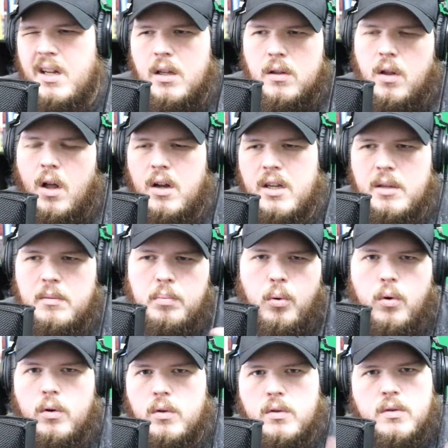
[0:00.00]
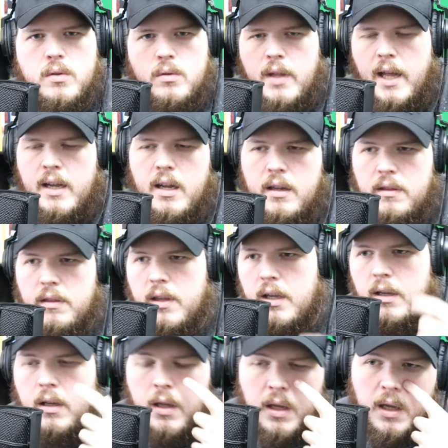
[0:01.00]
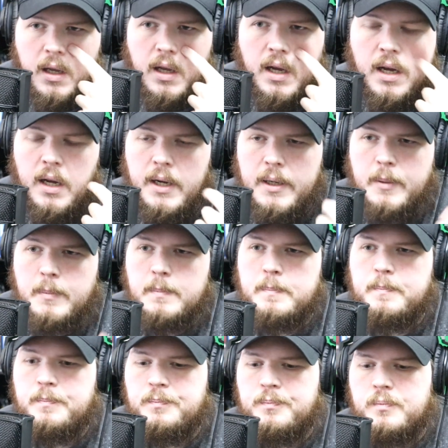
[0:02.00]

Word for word: login portals or that kind of thing. And